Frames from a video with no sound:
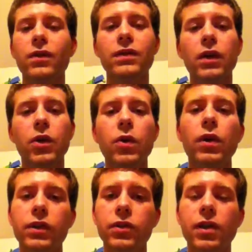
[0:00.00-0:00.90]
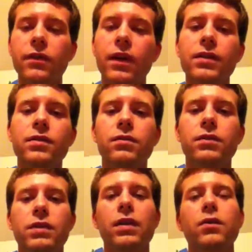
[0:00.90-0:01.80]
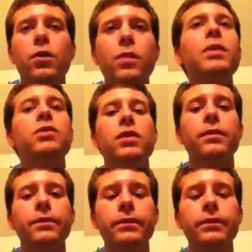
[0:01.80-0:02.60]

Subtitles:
you could say kul att träffas. It's like cool to meet you,